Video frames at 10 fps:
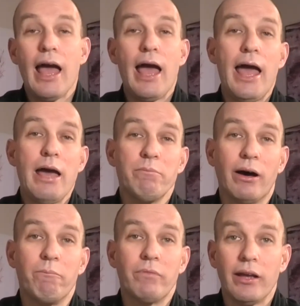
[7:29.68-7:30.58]

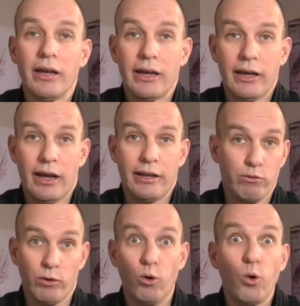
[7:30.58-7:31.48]
Amber, and
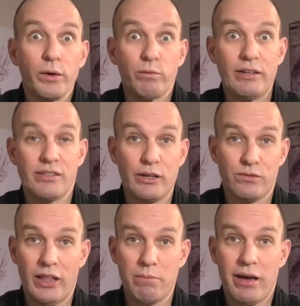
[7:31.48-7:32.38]
all retailers for
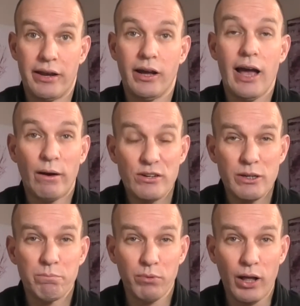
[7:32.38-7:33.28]
that matter, are actually
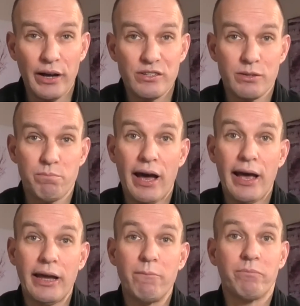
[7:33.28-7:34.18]
obliged to
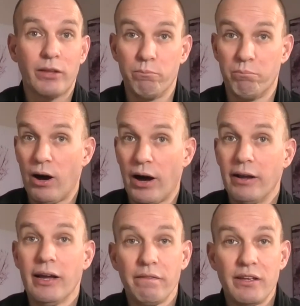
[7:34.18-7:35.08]
pay and buy
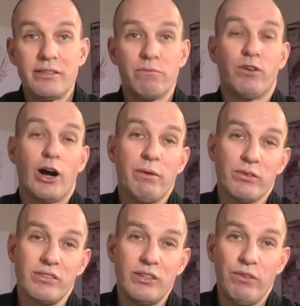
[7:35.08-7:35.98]
these environmental
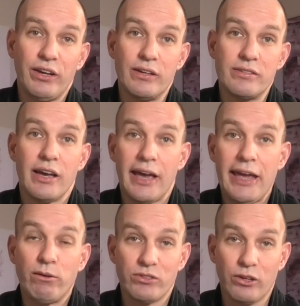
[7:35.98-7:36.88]
certificates
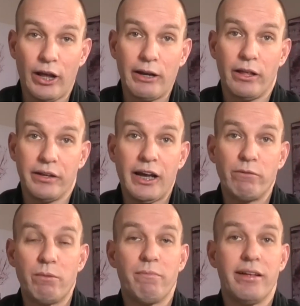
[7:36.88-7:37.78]
equal to like a
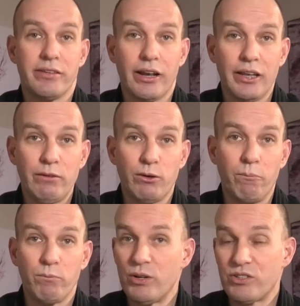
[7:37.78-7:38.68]
government mandated
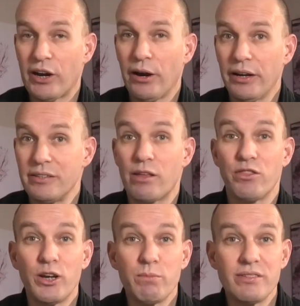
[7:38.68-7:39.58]
level, which currently is at
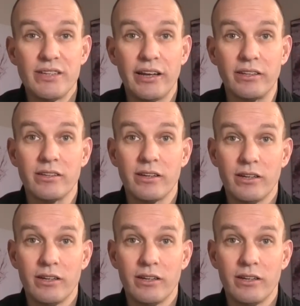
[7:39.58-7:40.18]
20%.